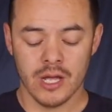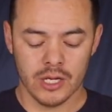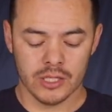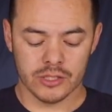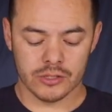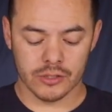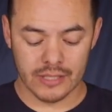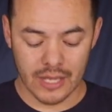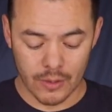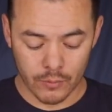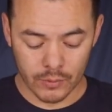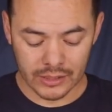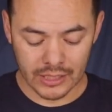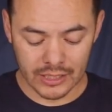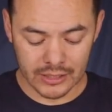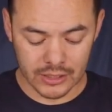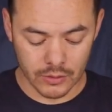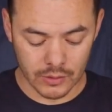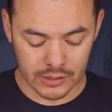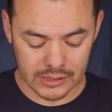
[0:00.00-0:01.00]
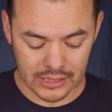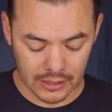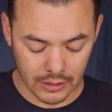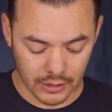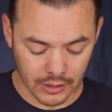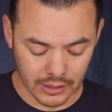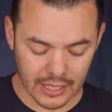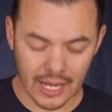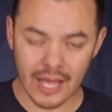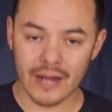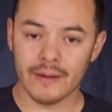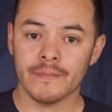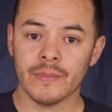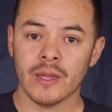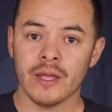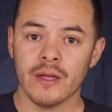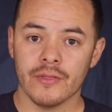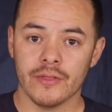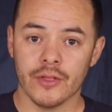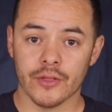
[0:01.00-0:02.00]
So then what they do is they look at
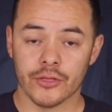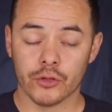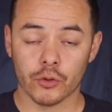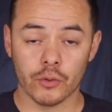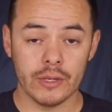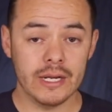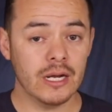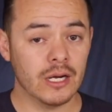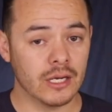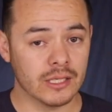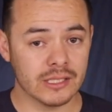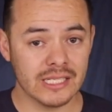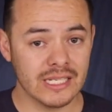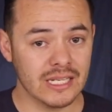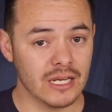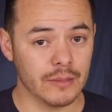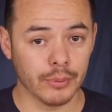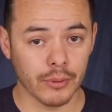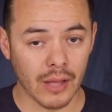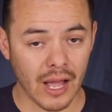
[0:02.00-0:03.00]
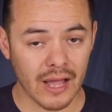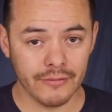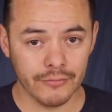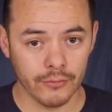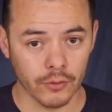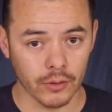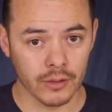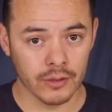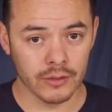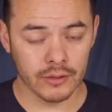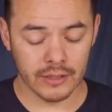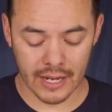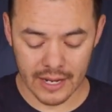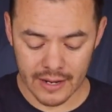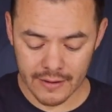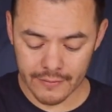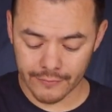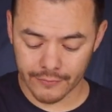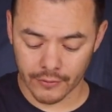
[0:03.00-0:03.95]
the 3 hunts he applied for, okay?